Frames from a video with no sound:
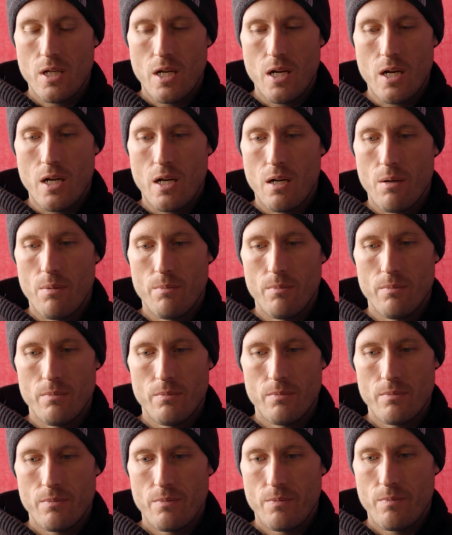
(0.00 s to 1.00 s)

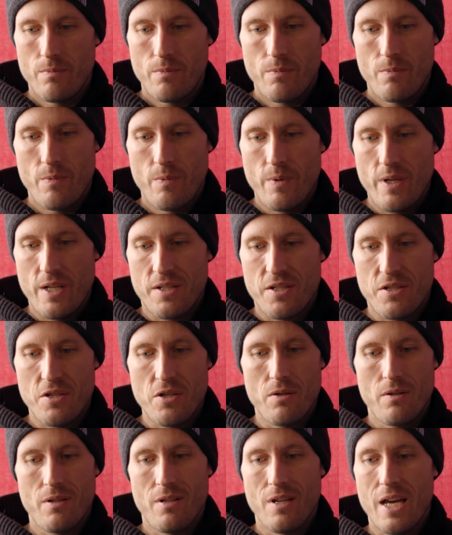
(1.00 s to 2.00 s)
Um, it's
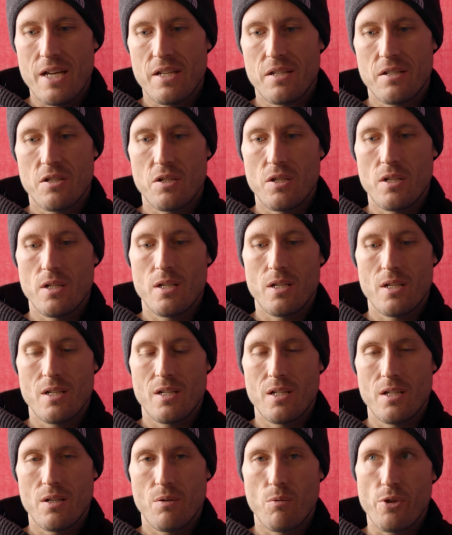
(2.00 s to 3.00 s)
n- nice
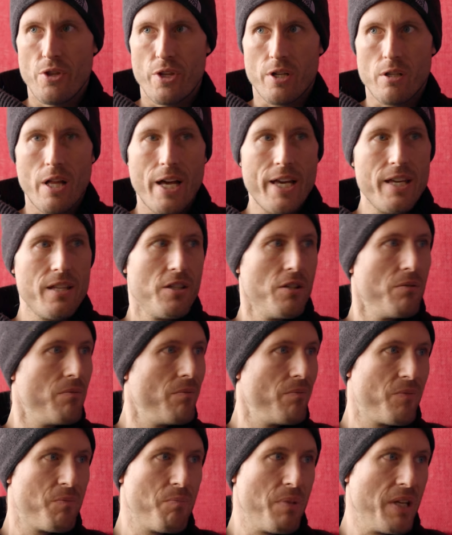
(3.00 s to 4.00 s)
to with a client
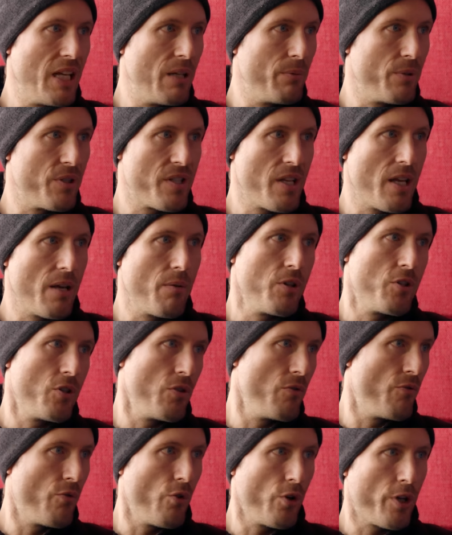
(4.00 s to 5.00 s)
being able to say we
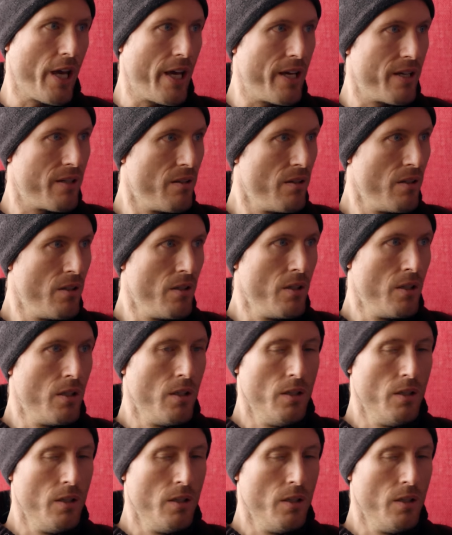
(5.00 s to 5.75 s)
shoot in 4K. Mm-hmm.